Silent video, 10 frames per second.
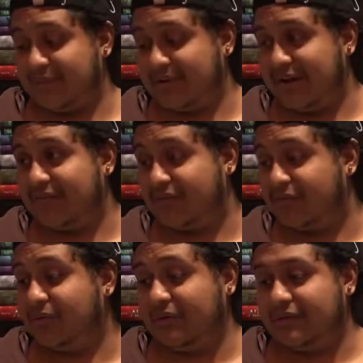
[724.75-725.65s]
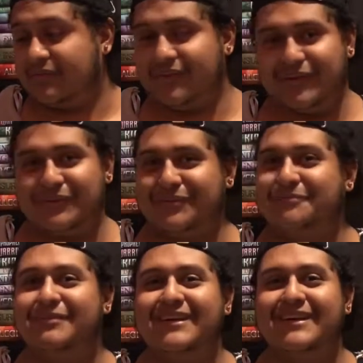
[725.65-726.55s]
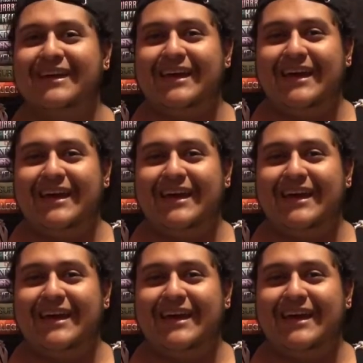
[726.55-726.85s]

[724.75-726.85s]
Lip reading: gonna have to do a lot of videos. But